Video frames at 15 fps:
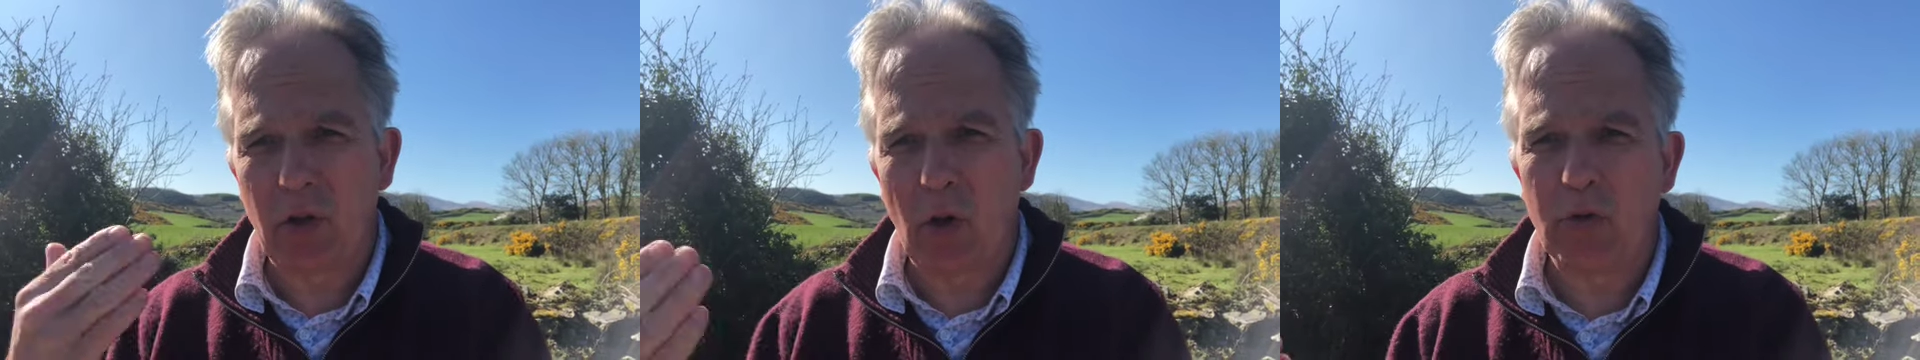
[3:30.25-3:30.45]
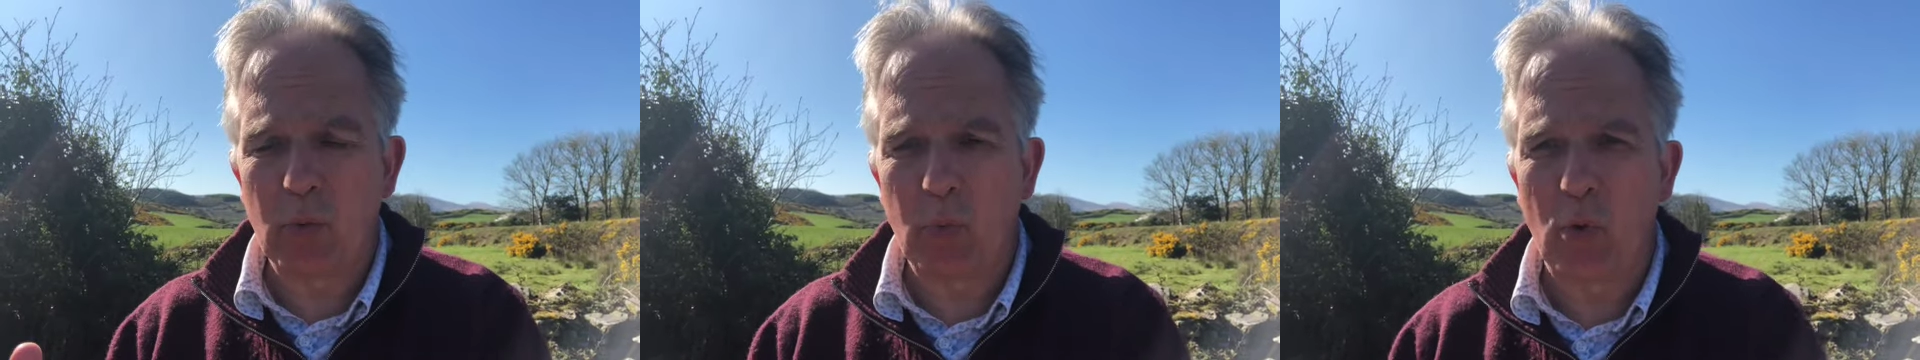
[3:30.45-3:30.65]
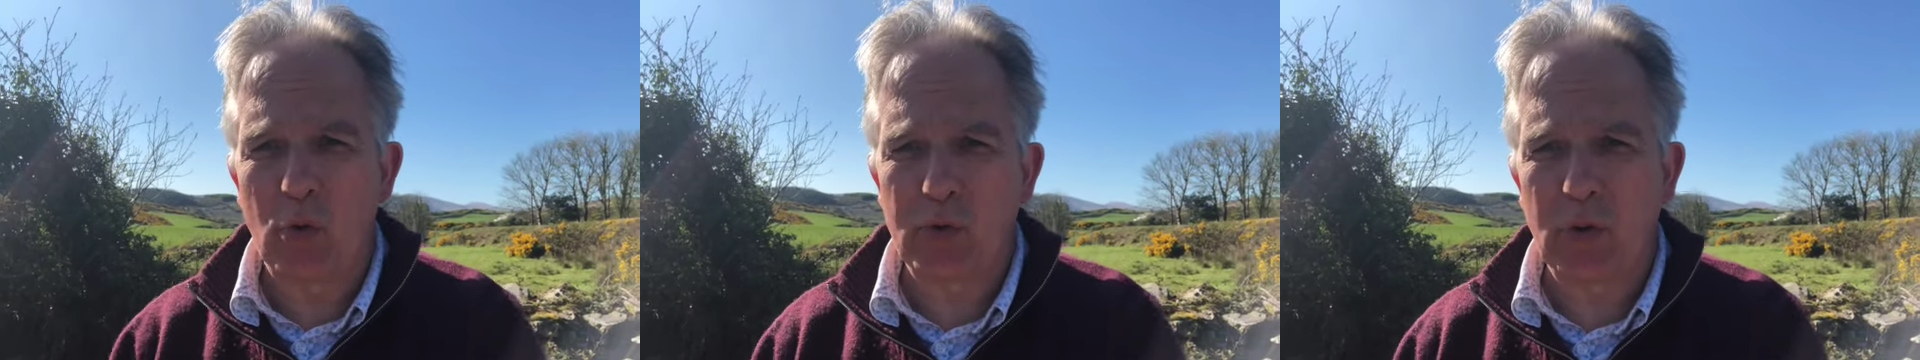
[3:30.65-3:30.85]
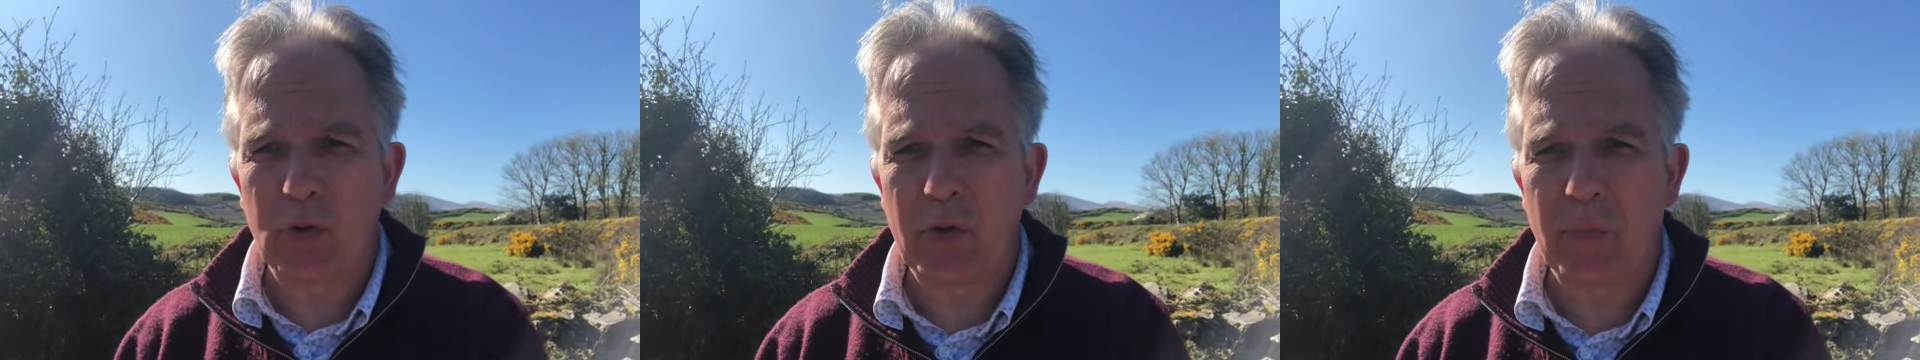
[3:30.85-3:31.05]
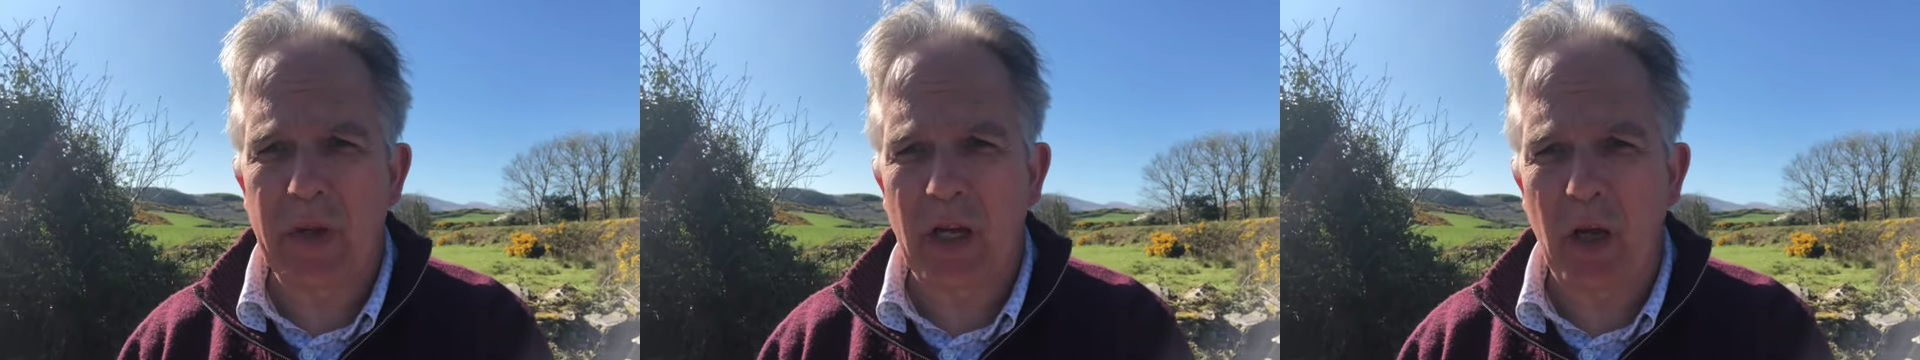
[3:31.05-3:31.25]
go to Warsaw
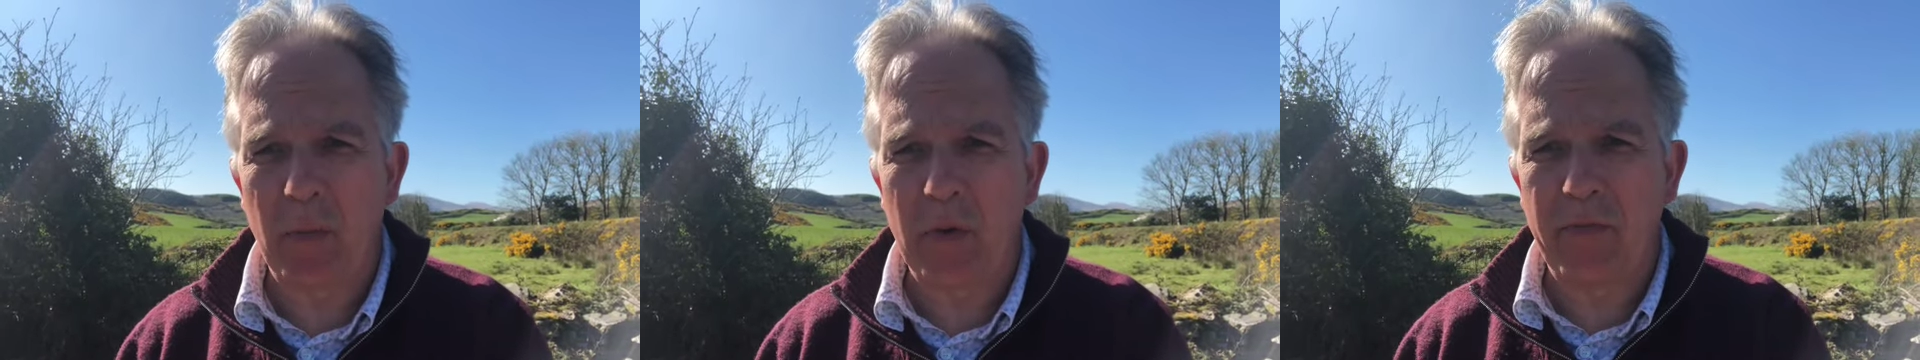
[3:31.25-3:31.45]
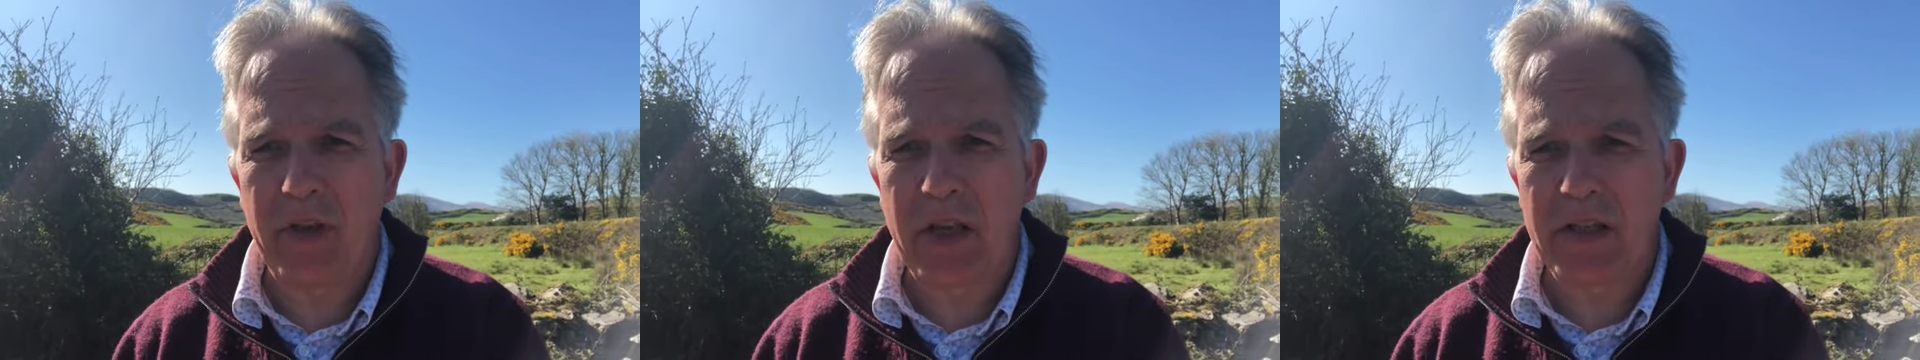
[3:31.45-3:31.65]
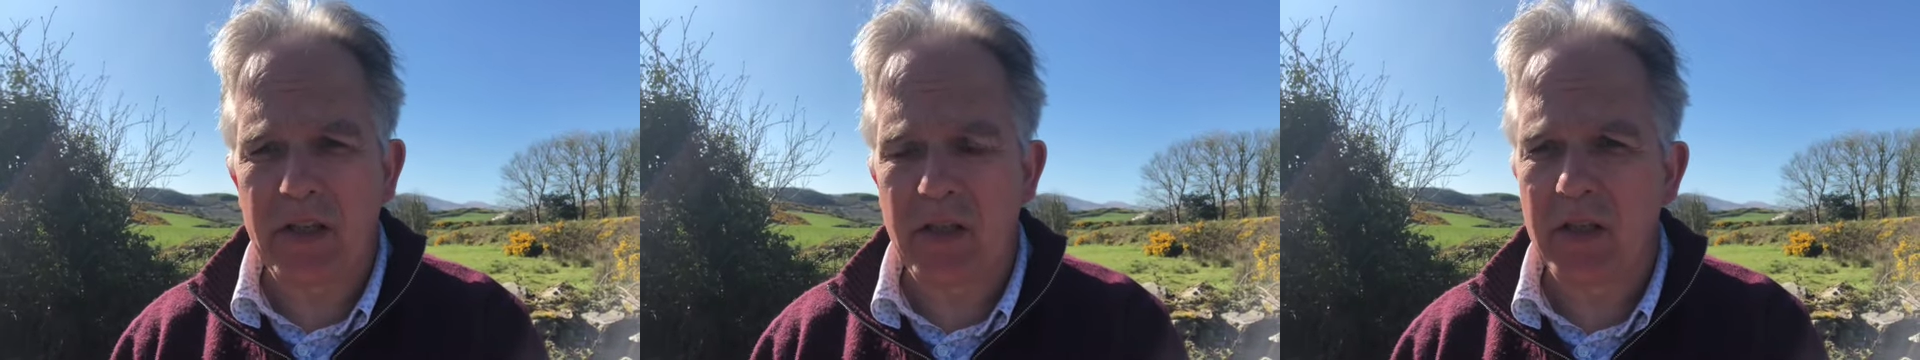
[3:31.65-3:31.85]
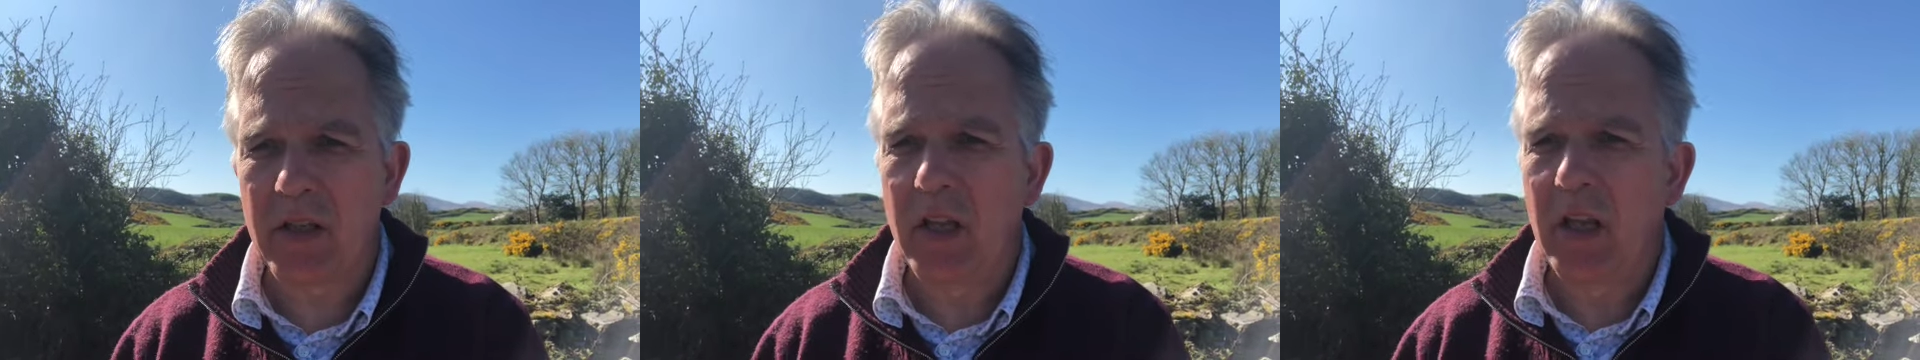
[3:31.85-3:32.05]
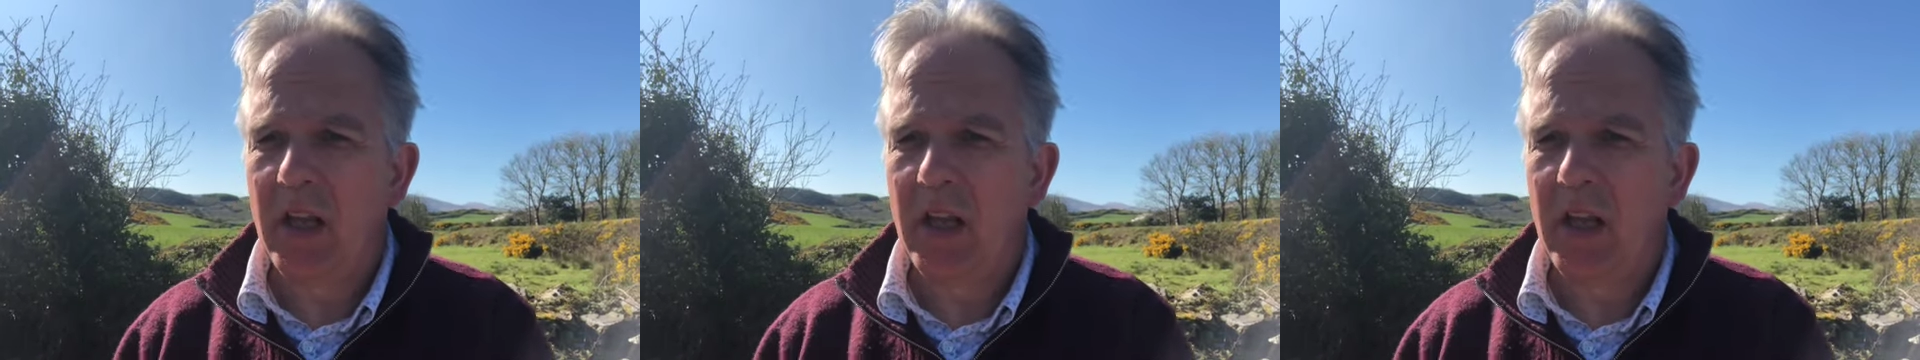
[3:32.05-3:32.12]
to pick up the visas.